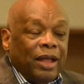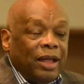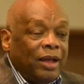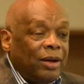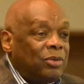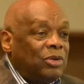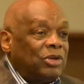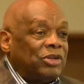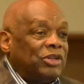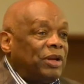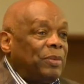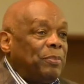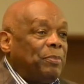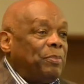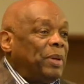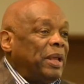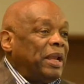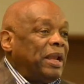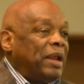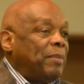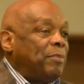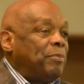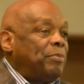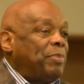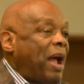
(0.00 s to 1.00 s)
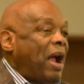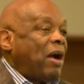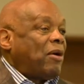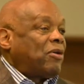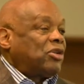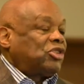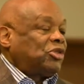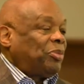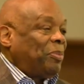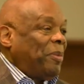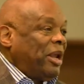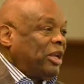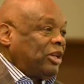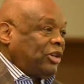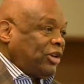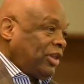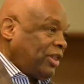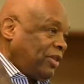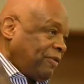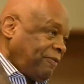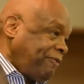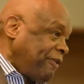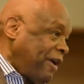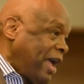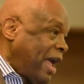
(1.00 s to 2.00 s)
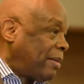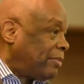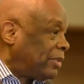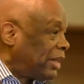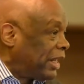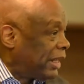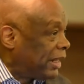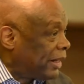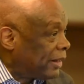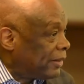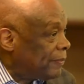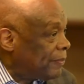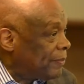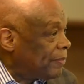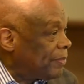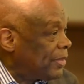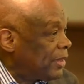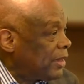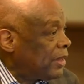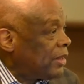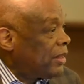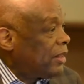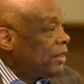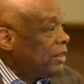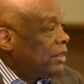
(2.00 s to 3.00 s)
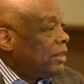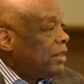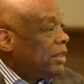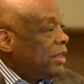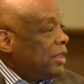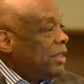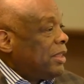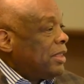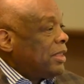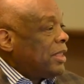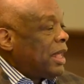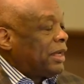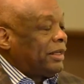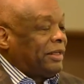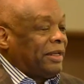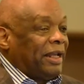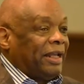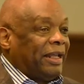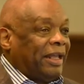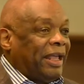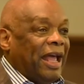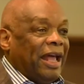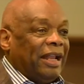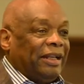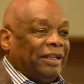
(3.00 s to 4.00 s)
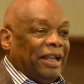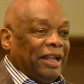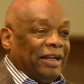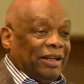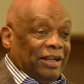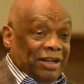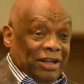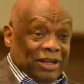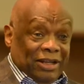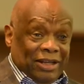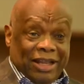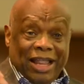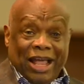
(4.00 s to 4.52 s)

It was an embarrassment to the family that the kid that